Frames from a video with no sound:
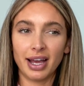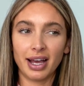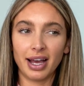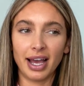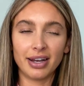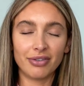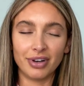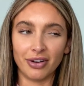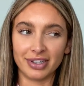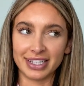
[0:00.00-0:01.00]
I don't
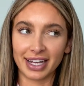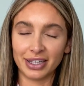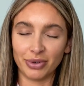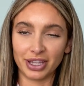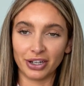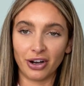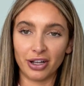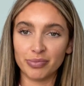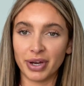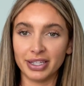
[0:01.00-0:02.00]
know exactly what they're
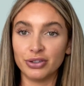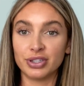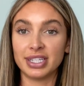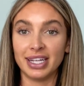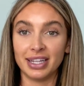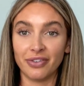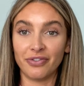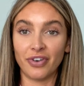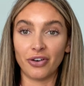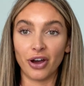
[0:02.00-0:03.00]
called, but you'll see in the
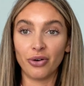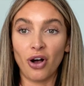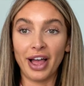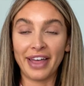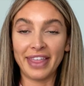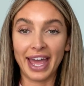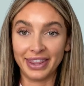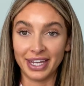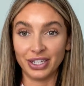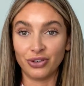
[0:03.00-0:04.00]
photo. I'll add that and
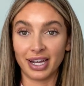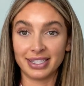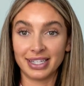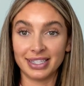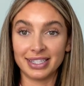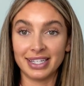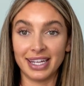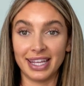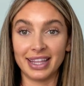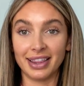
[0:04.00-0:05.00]
then you guys can
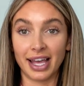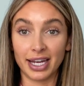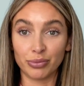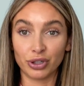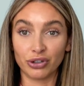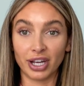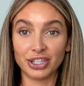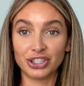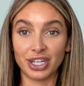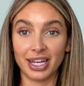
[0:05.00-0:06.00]
see the line
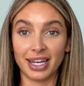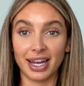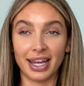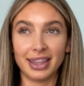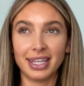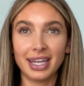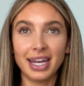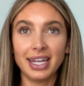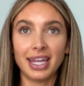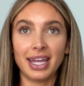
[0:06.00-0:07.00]
progression. I think I
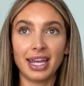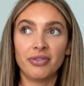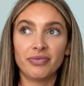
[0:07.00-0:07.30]
did